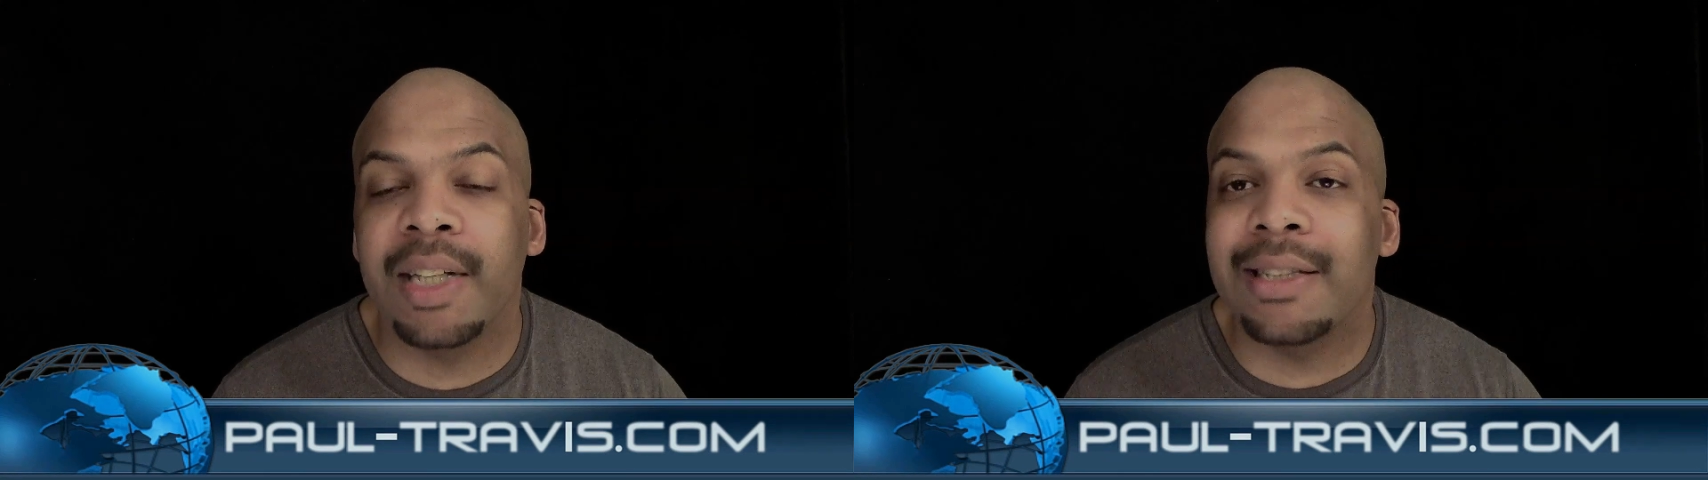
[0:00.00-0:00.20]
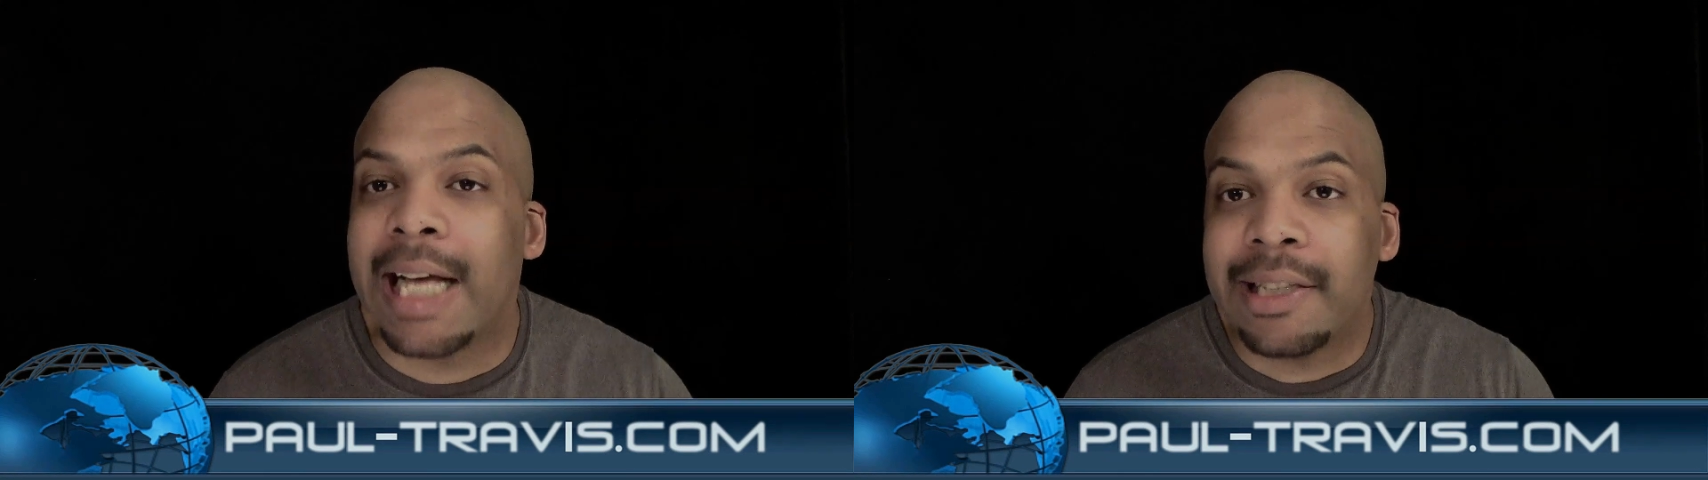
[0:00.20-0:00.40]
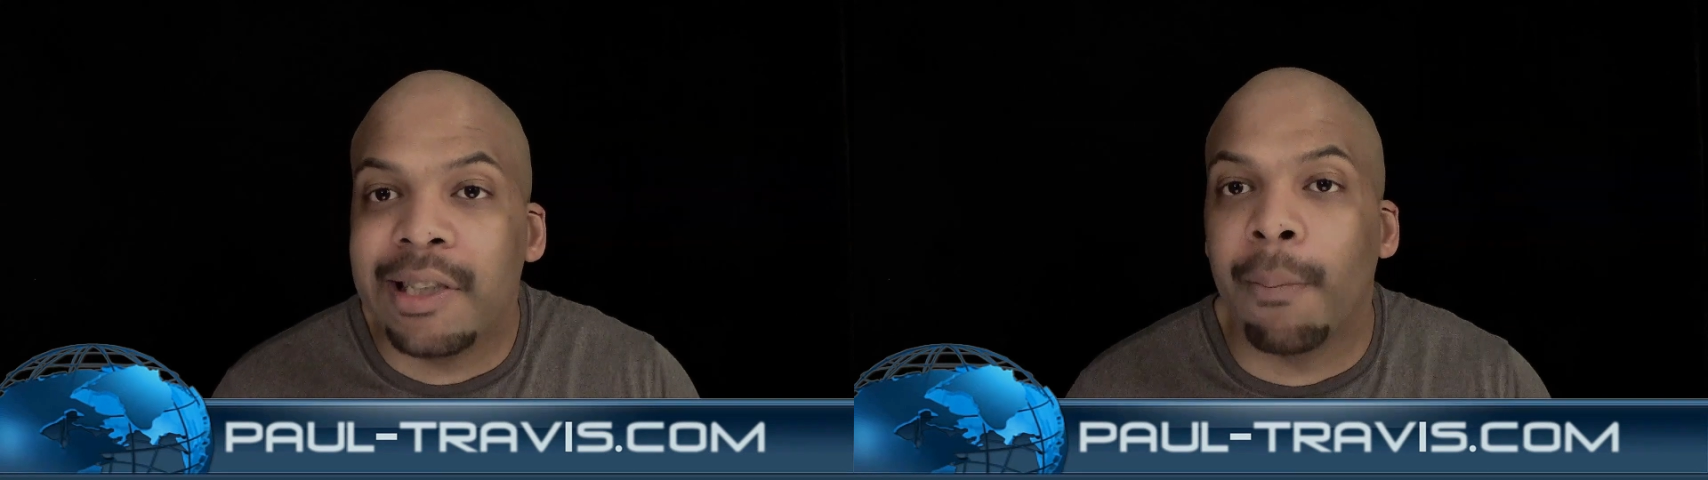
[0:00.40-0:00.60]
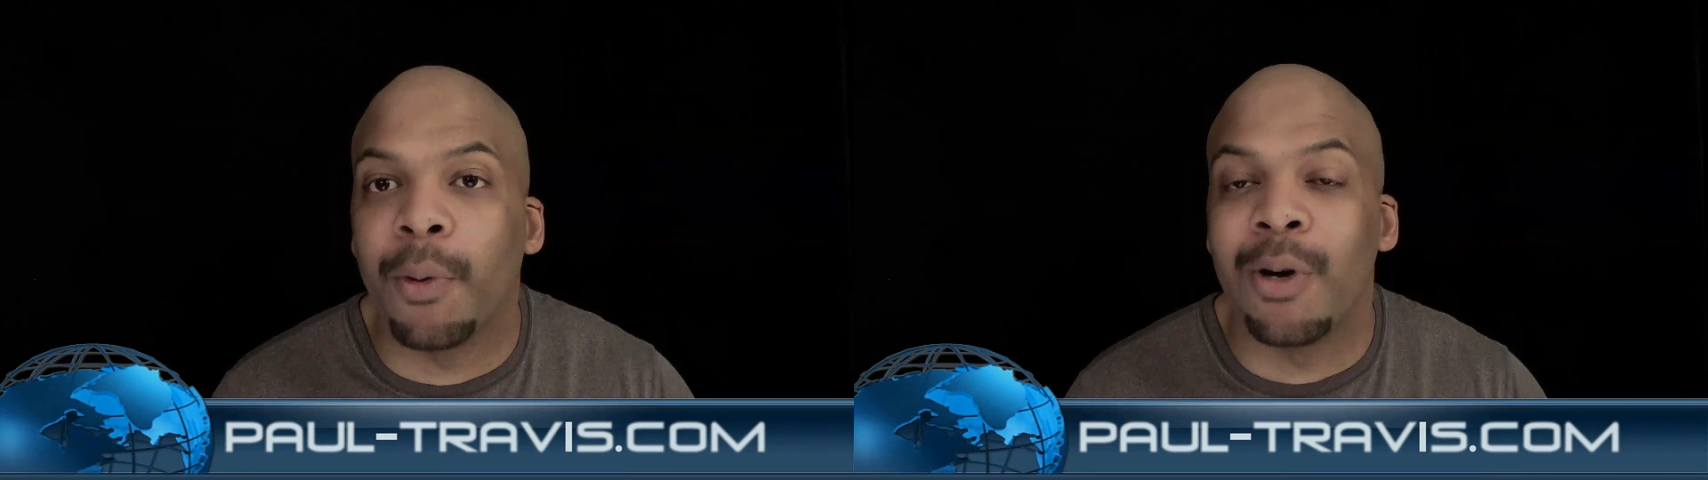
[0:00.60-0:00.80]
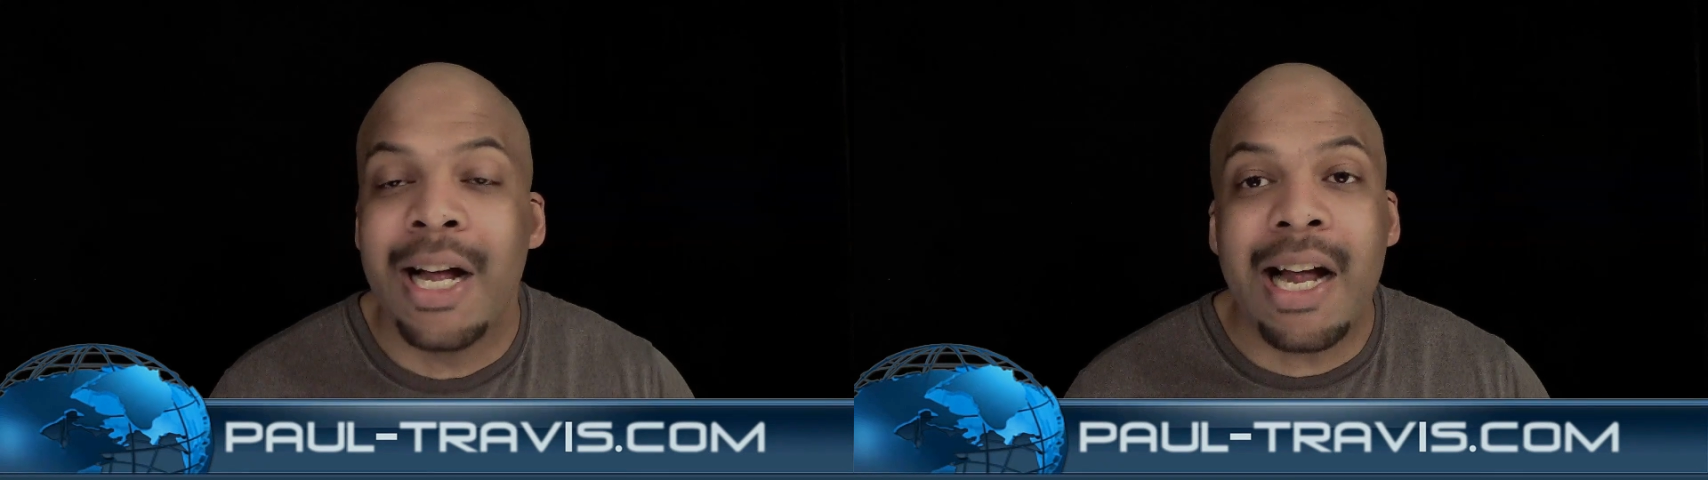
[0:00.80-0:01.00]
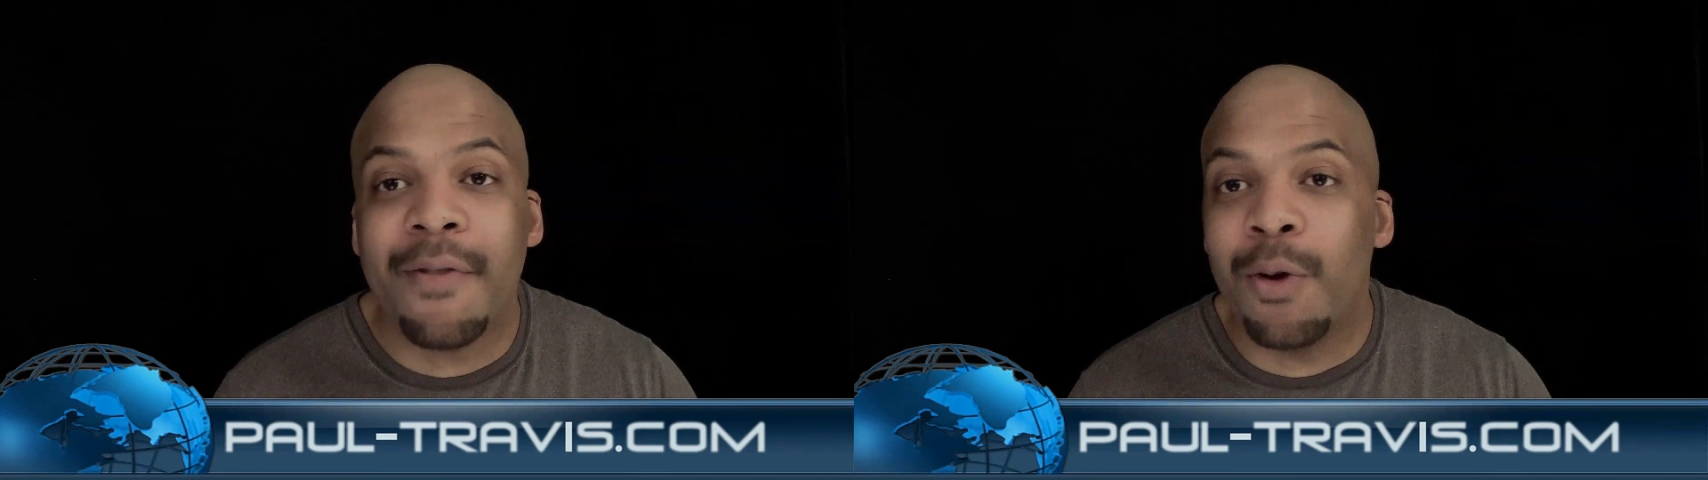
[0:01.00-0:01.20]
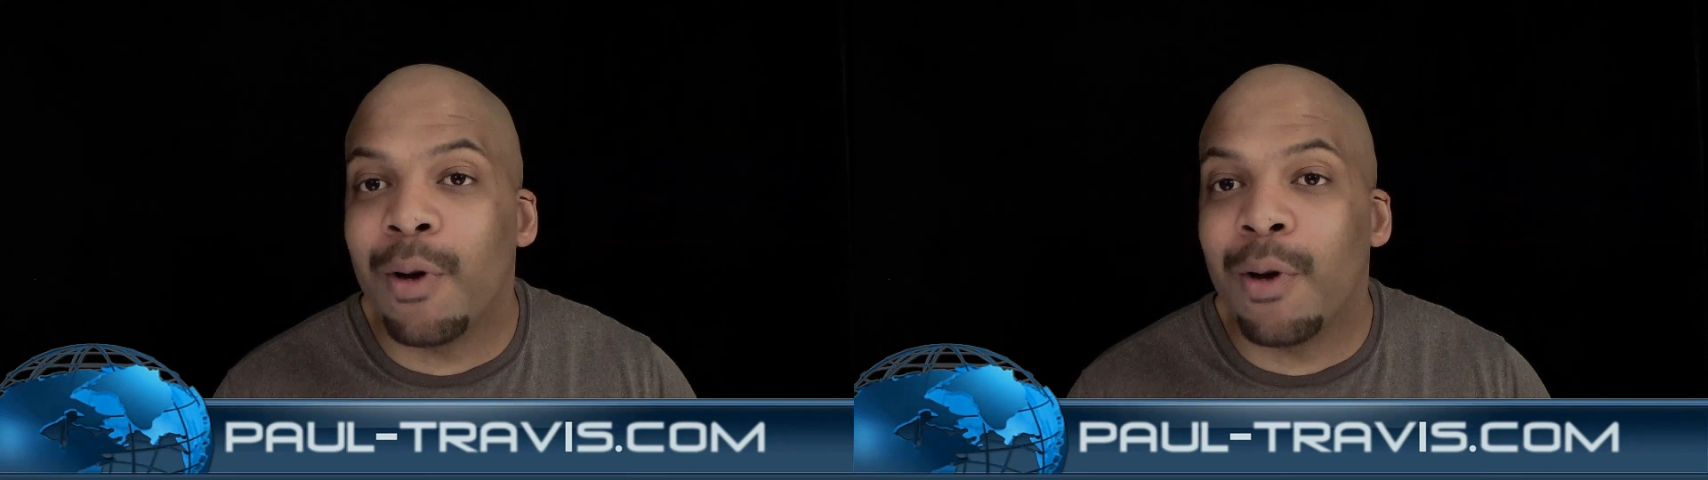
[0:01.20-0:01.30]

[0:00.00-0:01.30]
It's that simple. If you